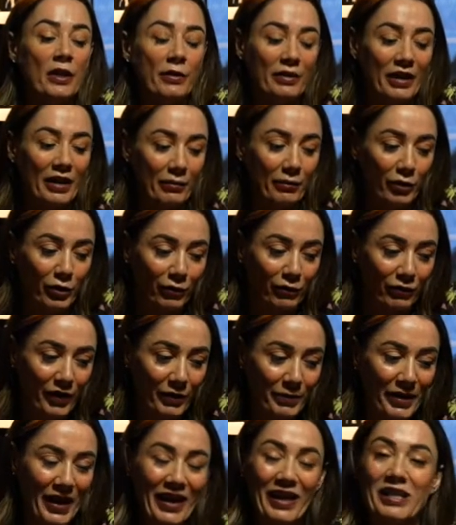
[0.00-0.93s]
Your
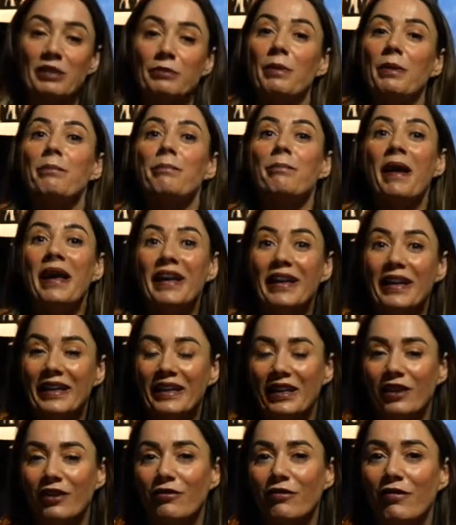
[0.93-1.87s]
vitamin A has been making
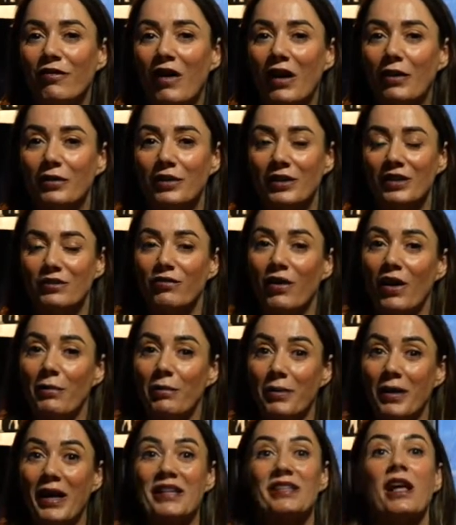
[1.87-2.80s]
these
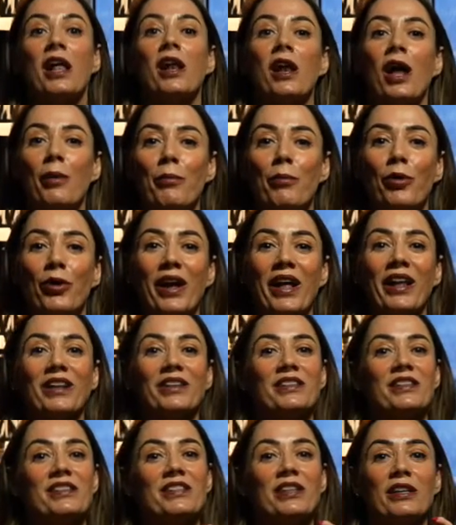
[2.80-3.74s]
fibroblasts a lot more
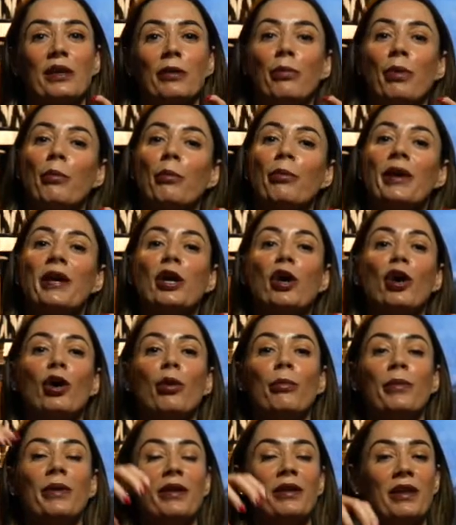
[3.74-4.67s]
healthy. So then when we
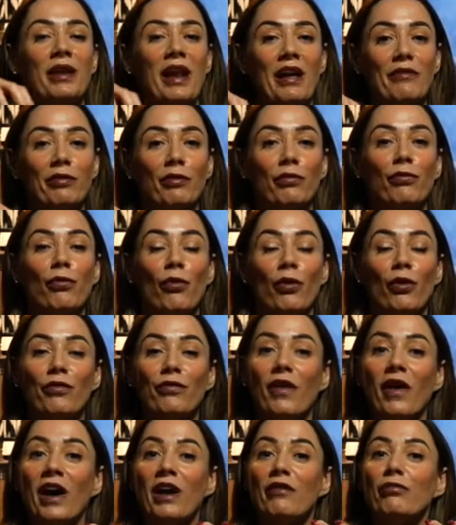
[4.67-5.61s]
come in level 4,
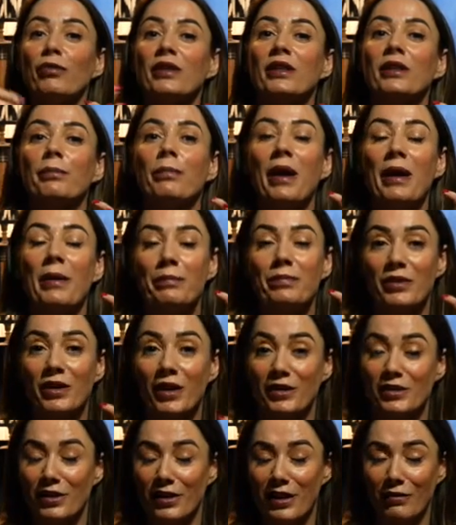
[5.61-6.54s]
5 with the
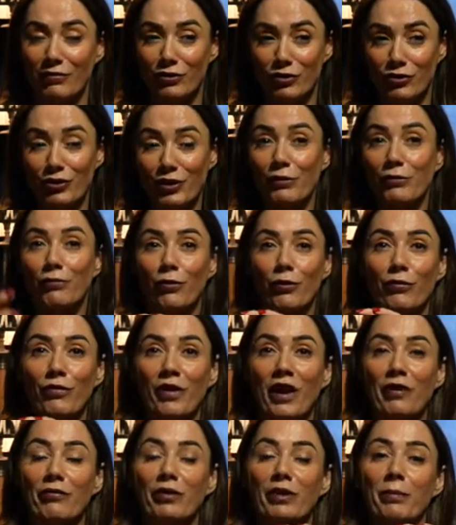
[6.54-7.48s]
peptides, or level 3, 4,
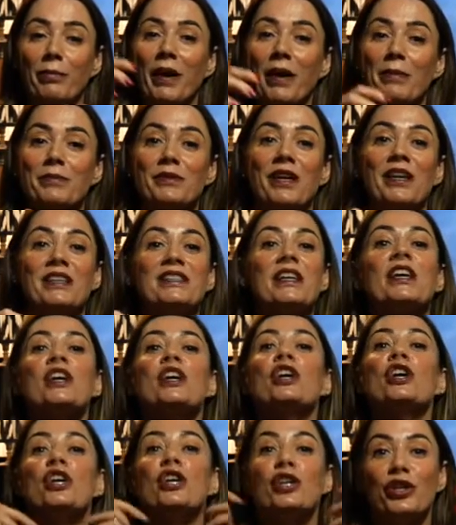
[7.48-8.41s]
5 with the peptides,
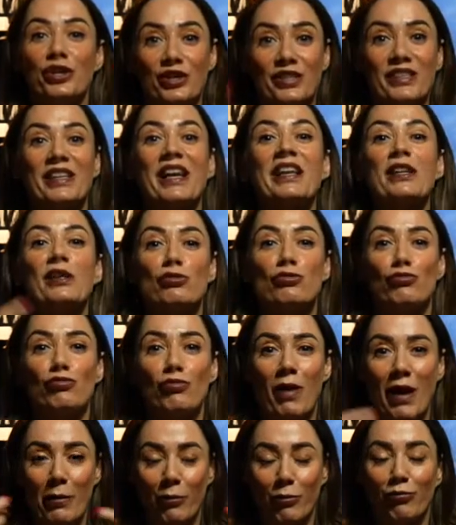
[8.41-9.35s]
your skin is
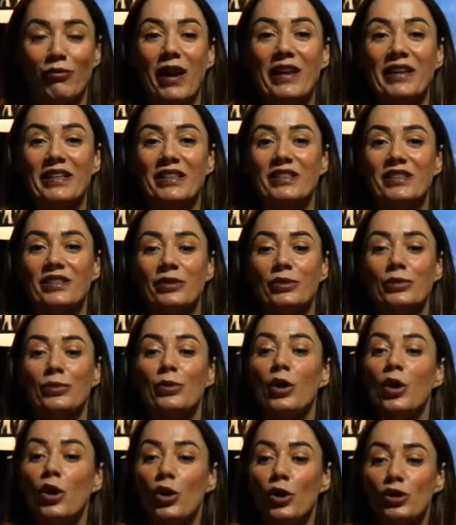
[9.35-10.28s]
ready to
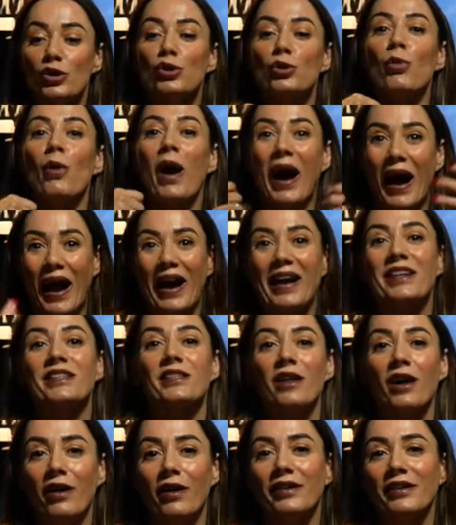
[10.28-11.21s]
act
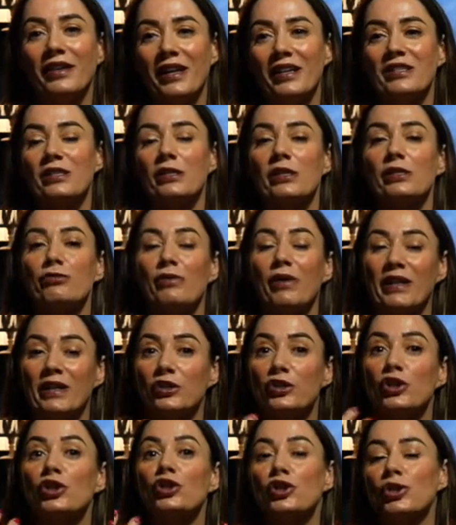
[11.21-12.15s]
on this. It's ready
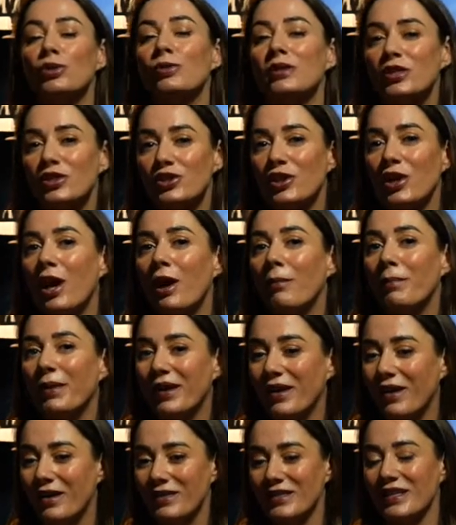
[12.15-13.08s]
to do its job
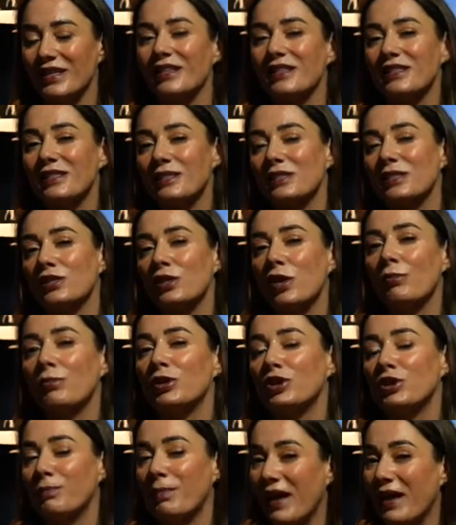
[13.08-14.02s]
because it is in so
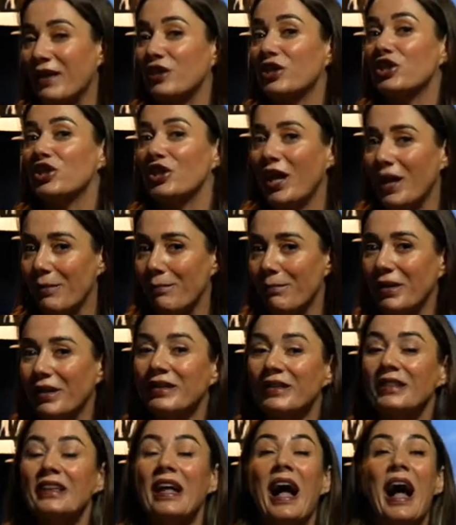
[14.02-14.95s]
much better shape.
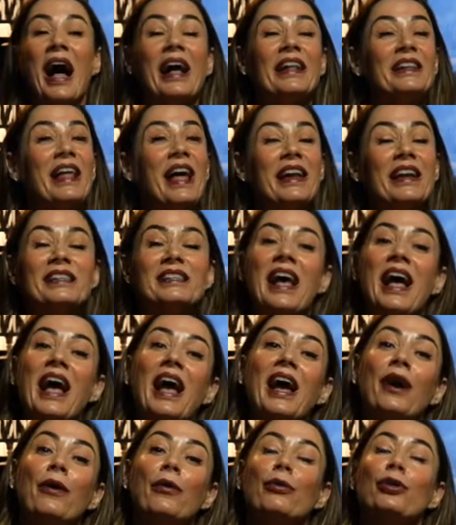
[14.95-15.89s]
And that is
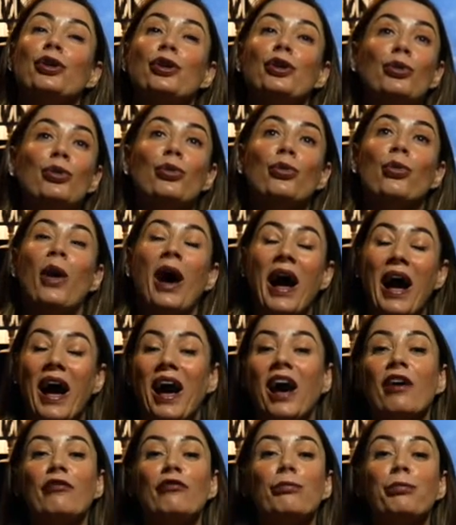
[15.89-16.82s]
how you
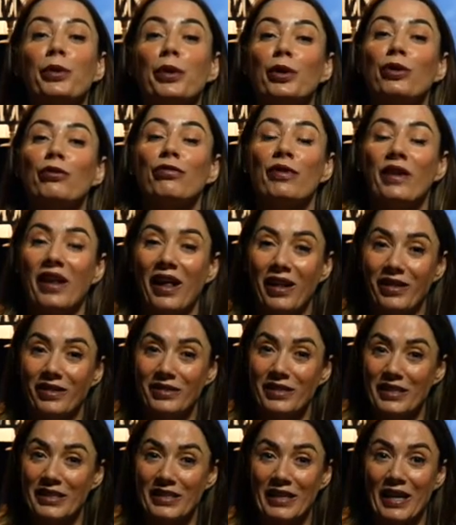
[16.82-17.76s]
have beautiful,
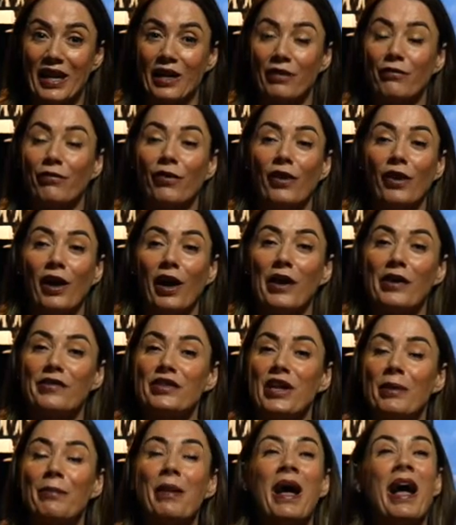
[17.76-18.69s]
healthy skin for a
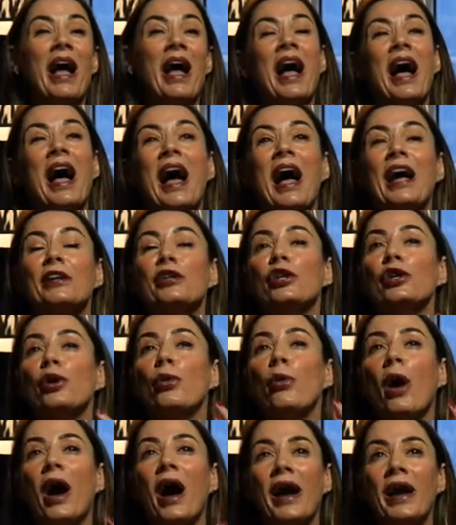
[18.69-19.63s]
lifetime. And
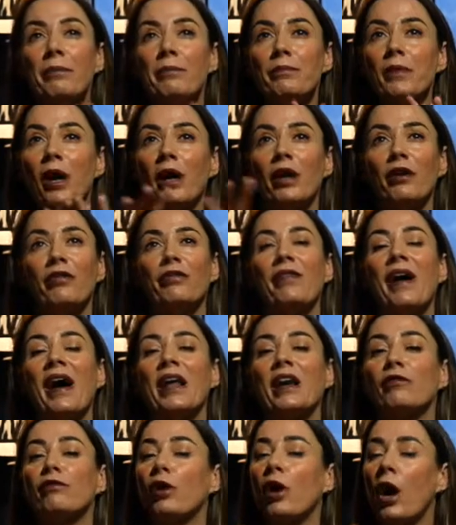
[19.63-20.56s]
I'm not a
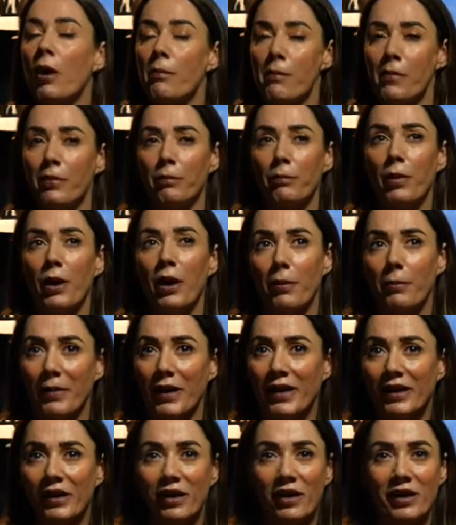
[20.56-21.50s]
fan of
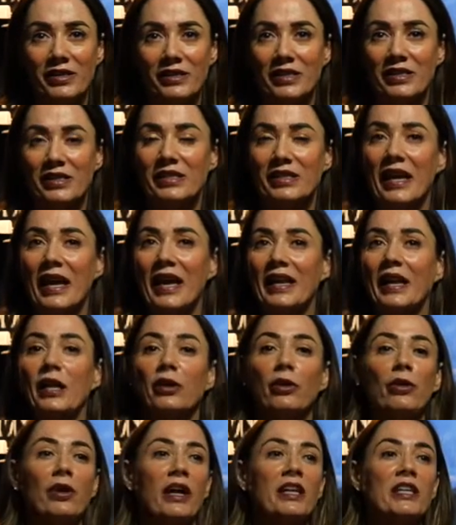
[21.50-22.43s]
compartmentalizing skin. I
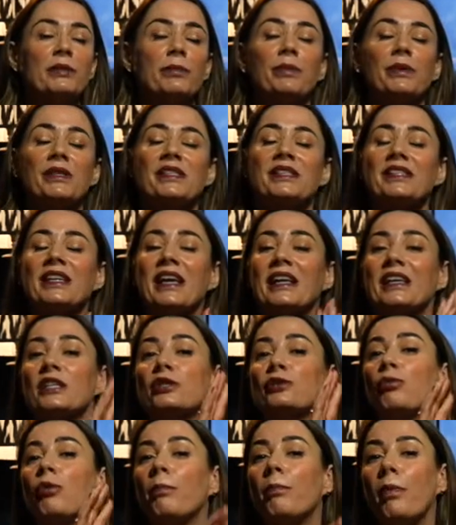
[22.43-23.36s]
don't like to put skin
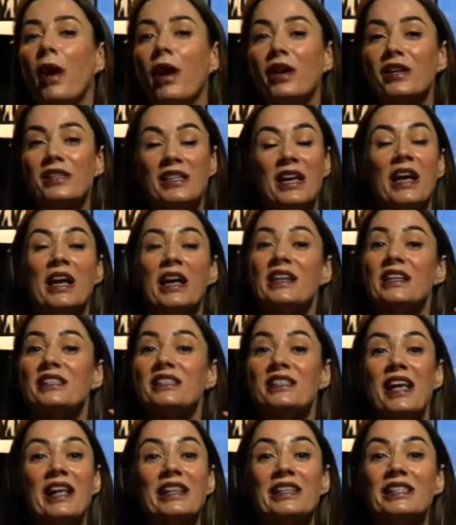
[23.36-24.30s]
into a box.
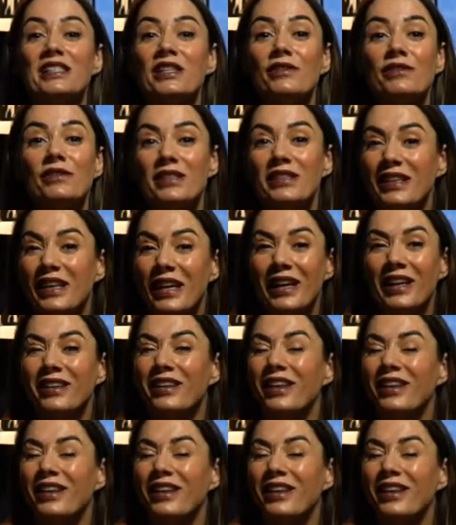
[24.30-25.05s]
Sensitive skin,